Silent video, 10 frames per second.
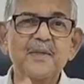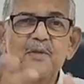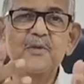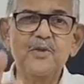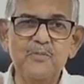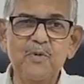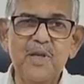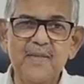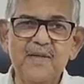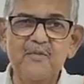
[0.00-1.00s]
Those
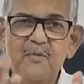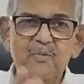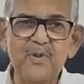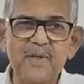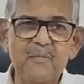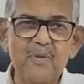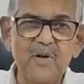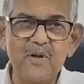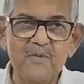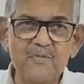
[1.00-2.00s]
bollards that were put there
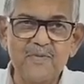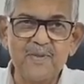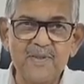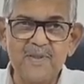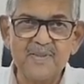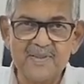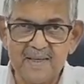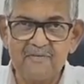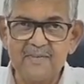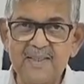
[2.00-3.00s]
because of
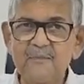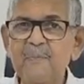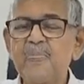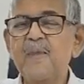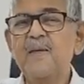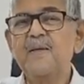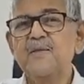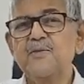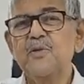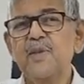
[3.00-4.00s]
safety.
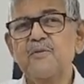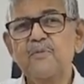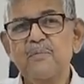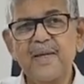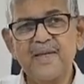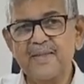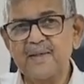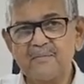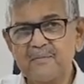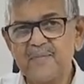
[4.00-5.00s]
So they would break
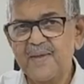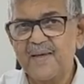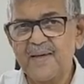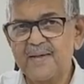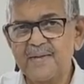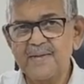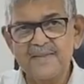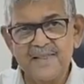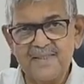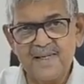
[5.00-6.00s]
them and
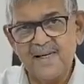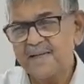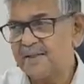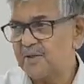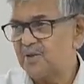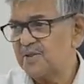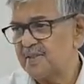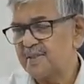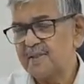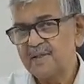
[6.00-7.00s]
just cut across.
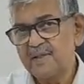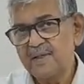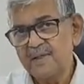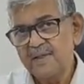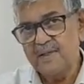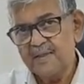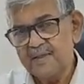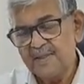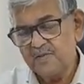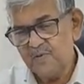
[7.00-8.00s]

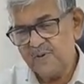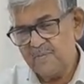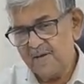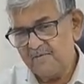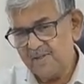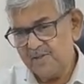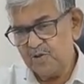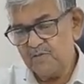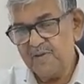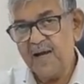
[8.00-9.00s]
This way, by
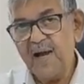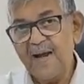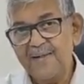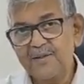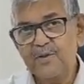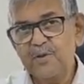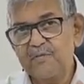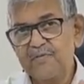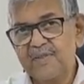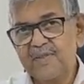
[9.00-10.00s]
virtue of the height
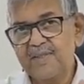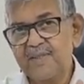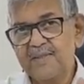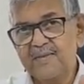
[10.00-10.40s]
of the